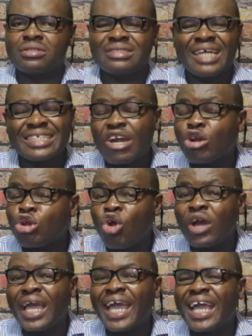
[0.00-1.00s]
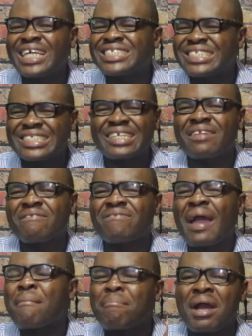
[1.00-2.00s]
That long hair
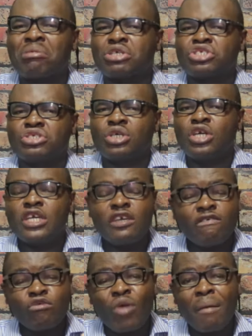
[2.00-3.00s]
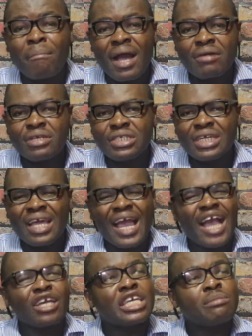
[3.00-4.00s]
signify marriage. If you are married
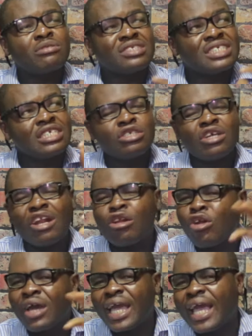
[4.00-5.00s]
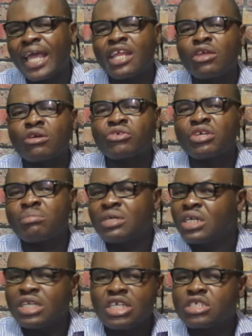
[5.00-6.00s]
and keep seeing long hair in your dream,
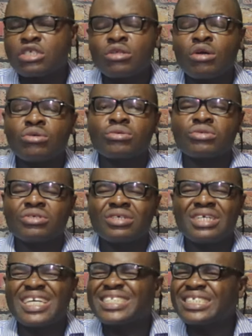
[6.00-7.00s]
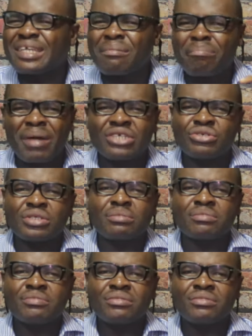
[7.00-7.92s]
it is not good. It's a bad dream.